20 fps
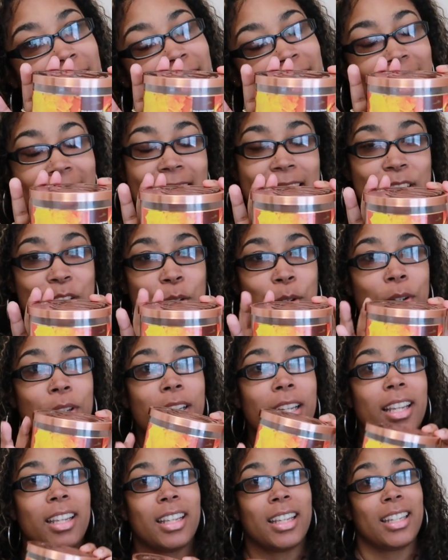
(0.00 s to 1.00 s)

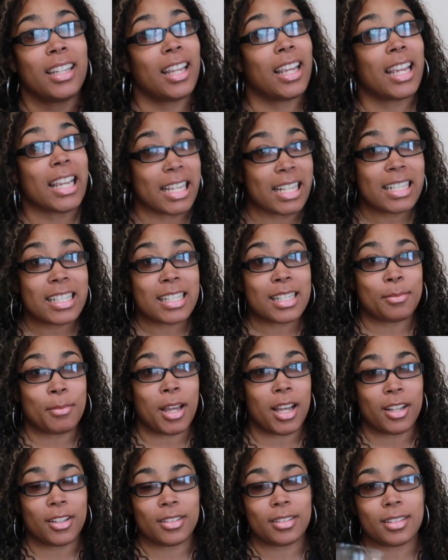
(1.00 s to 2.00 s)
candle, and it
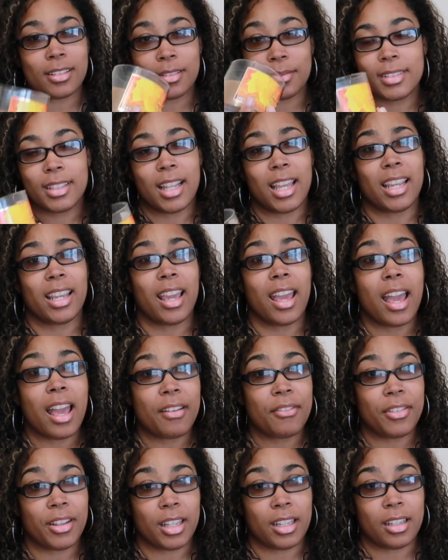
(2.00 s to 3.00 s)
smells like
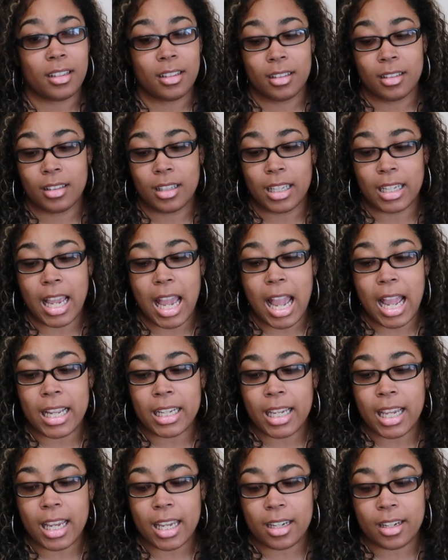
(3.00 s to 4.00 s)
heaven. Like,
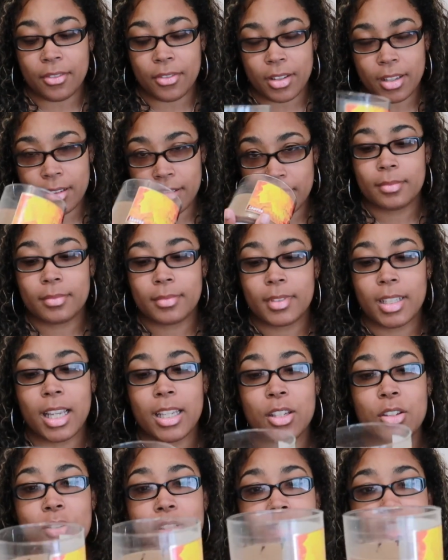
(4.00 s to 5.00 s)
I can't even,
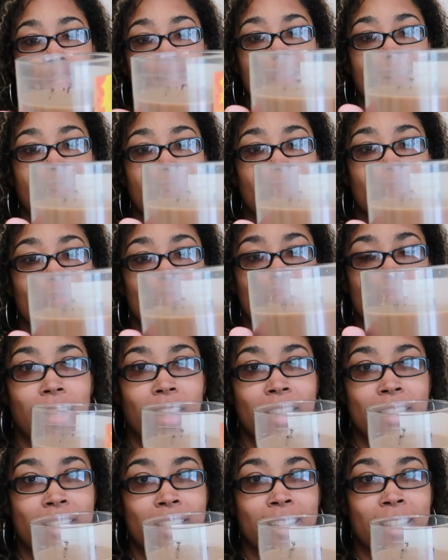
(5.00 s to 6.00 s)
and you see, like,
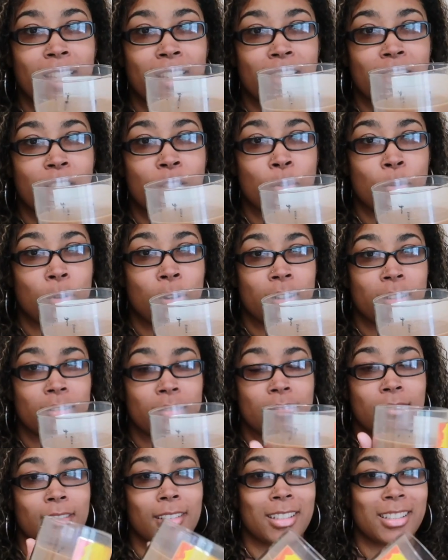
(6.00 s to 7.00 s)
I need to get another
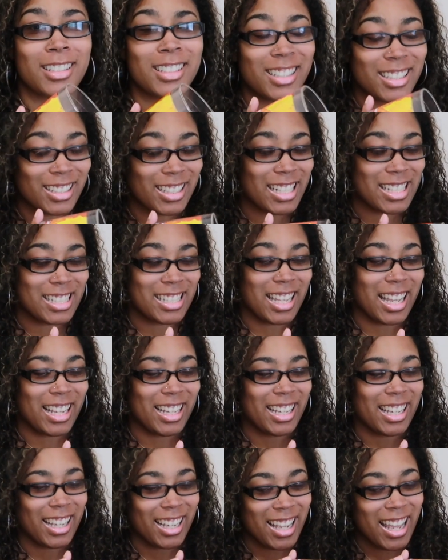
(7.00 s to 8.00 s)
one.
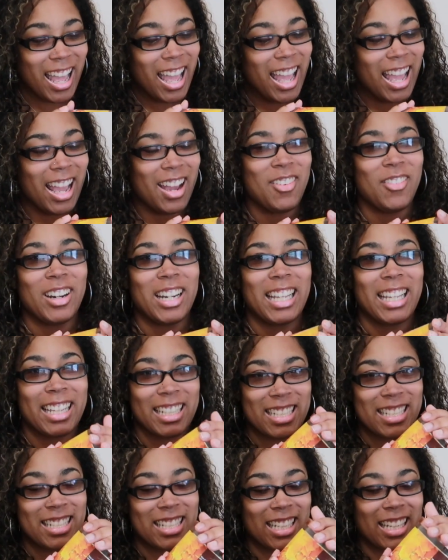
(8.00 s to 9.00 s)
Like, when it
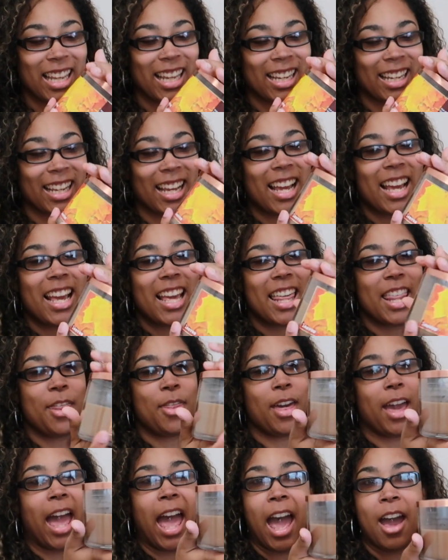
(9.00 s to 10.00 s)
gets to like
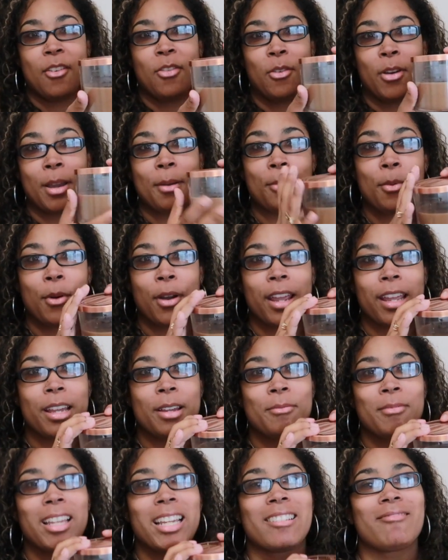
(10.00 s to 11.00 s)
the halfway point,
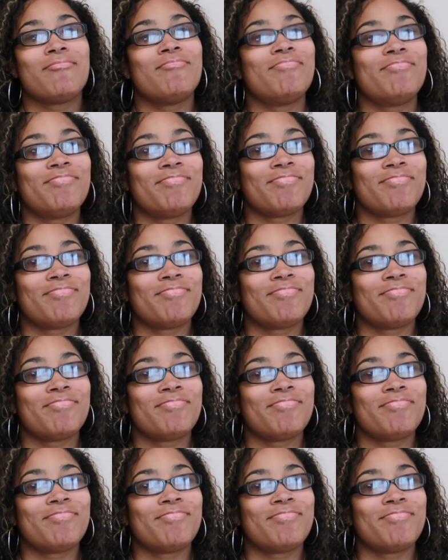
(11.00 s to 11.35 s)
I'm like,